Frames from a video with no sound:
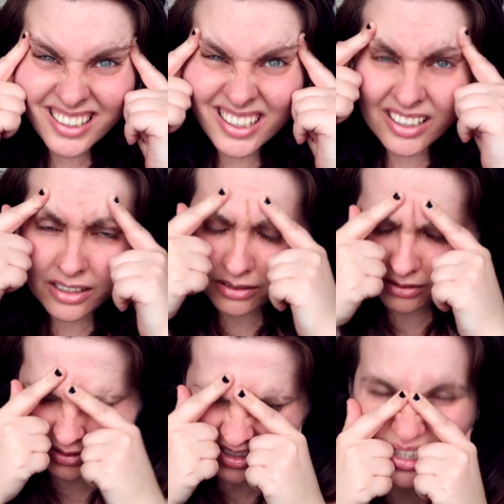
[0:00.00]
the
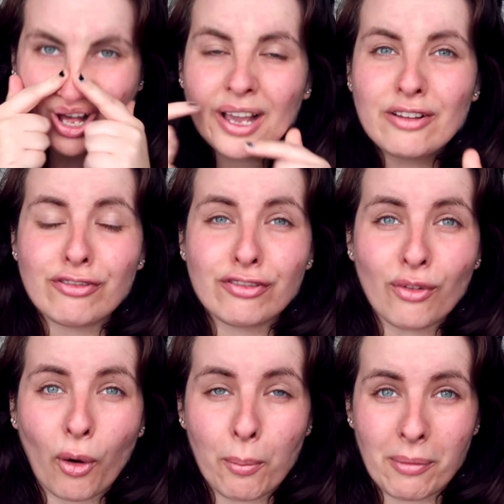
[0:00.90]
life
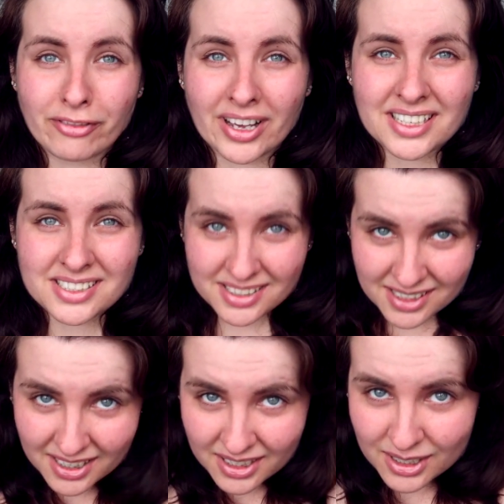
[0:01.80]
on my face.
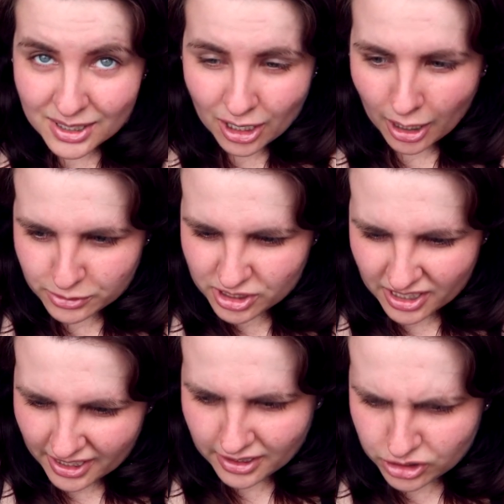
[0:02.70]
I'm just
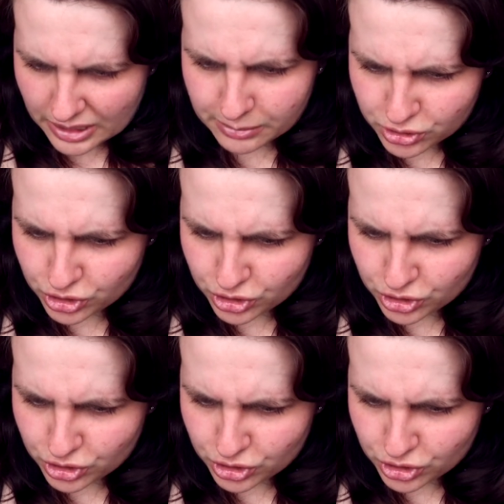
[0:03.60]
gonna get the James